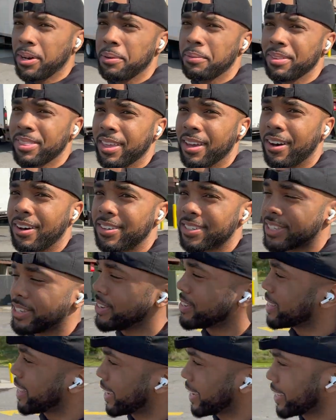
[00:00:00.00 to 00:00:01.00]
it with y'all as soon
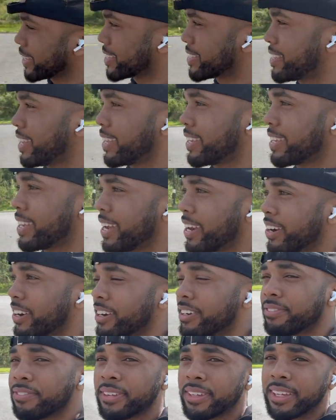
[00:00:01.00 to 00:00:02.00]
as I get this taken care
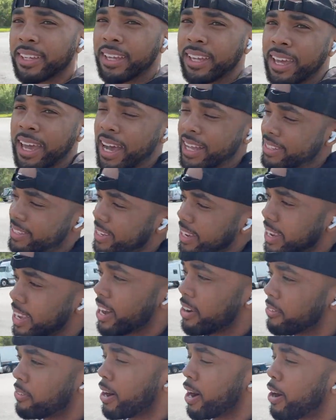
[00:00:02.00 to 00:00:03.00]
of. I tell
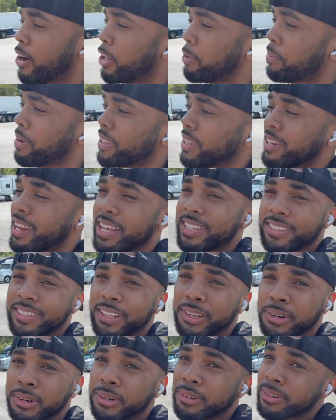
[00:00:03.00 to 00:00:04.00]
y'all all about the next
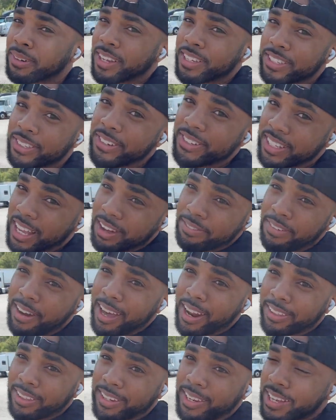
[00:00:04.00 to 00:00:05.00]
load as soon as I find
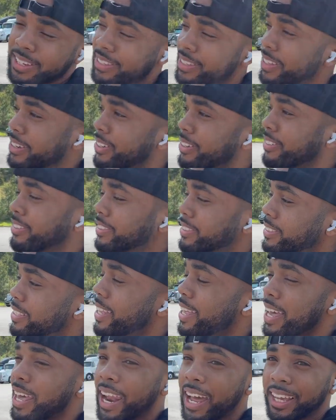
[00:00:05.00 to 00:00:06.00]
out the next load
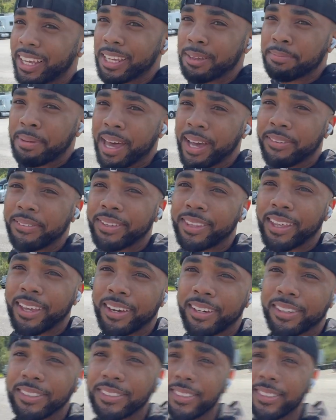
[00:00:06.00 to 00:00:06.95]
and I get back with y'all.